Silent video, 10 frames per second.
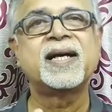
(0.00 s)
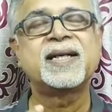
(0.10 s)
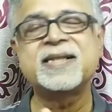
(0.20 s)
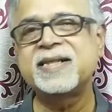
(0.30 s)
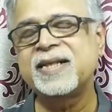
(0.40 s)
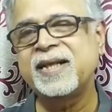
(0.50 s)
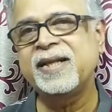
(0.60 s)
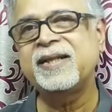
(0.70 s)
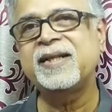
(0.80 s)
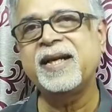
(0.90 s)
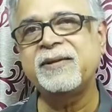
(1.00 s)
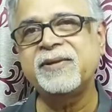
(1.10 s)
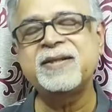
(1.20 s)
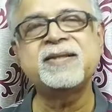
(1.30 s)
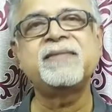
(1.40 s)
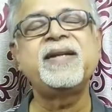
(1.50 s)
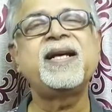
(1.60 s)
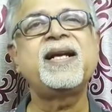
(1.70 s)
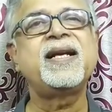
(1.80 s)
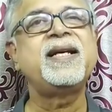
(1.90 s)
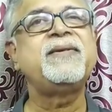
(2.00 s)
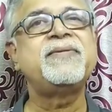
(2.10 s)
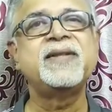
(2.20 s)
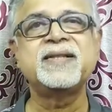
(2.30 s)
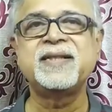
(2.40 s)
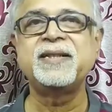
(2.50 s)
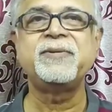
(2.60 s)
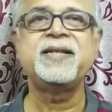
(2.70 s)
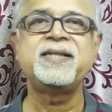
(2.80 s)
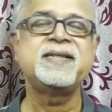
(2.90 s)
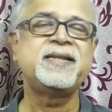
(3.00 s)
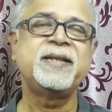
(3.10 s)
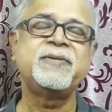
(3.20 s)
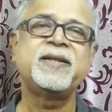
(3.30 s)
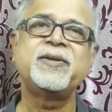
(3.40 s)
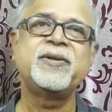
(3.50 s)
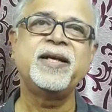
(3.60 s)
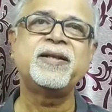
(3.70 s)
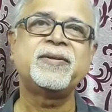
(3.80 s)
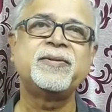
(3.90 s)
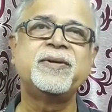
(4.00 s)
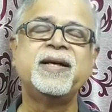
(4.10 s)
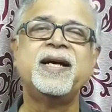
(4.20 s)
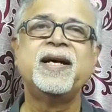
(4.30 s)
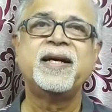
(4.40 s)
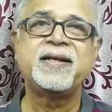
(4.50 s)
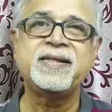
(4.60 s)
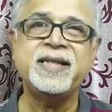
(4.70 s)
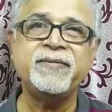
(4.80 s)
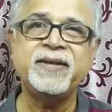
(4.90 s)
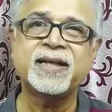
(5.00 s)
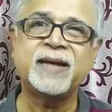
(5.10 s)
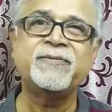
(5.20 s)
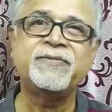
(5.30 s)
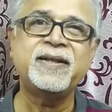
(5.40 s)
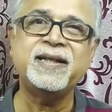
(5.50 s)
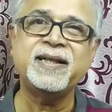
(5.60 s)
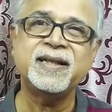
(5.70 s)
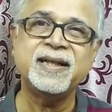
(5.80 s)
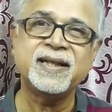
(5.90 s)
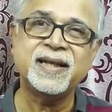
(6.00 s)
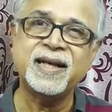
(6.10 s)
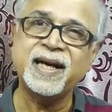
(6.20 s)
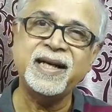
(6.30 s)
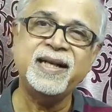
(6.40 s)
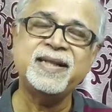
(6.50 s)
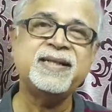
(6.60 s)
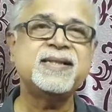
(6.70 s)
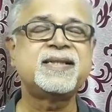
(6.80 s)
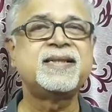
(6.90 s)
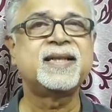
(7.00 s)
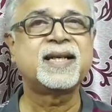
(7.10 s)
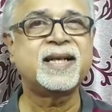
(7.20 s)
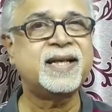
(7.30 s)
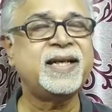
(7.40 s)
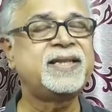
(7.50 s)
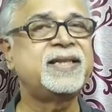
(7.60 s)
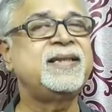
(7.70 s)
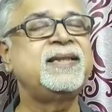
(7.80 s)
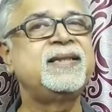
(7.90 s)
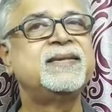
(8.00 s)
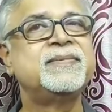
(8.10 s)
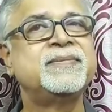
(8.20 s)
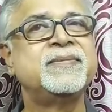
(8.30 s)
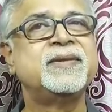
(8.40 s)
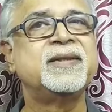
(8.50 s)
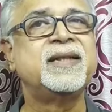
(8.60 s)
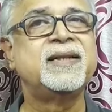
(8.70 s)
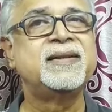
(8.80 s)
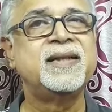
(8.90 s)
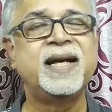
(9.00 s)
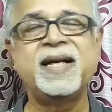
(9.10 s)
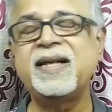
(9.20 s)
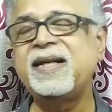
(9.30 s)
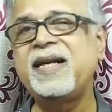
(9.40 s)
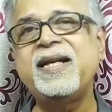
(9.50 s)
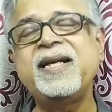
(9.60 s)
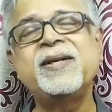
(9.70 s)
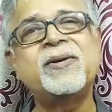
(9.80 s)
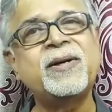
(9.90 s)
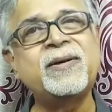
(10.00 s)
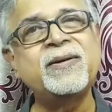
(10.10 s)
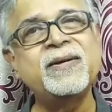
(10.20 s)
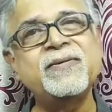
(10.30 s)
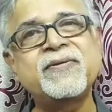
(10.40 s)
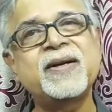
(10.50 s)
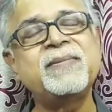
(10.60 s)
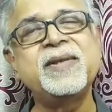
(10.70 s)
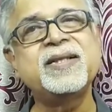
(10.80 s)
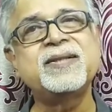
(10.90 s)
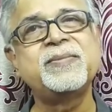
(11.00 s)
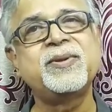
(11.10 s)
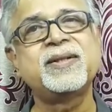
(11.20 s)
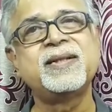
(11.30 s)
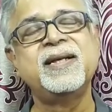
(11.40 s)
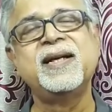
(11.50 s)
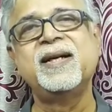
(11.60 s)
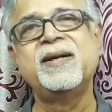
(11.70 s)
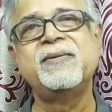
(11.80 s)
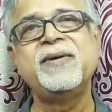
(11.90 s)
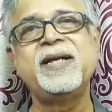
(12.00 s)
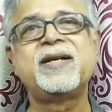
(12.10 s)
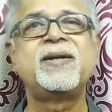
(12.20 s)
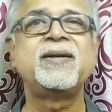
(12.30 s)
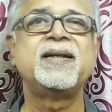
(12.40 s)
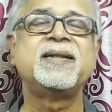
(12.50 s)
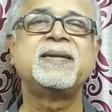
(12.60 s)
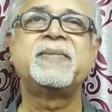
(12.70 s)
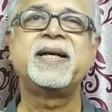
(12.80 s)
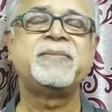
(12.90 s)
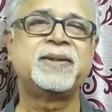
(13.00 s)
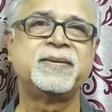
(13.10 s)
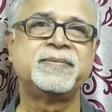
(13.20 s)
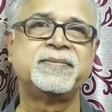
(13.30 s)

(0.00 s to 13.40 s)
concerning the events of their life, the situations they were going through, received comfort, guidance, correction, and leading all from this book we call the Bible.